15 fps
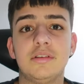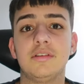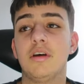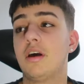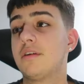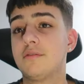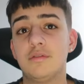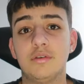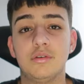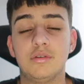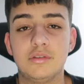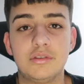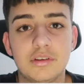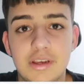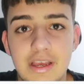like
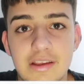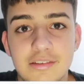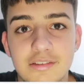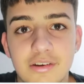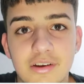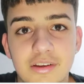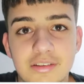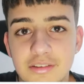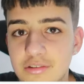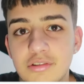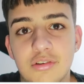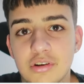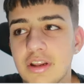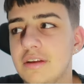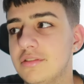for KSI, so
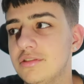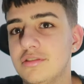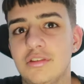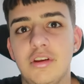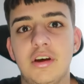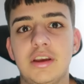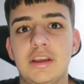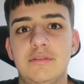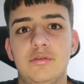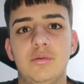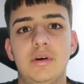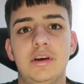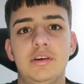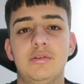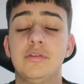you're gonna have to just like either way.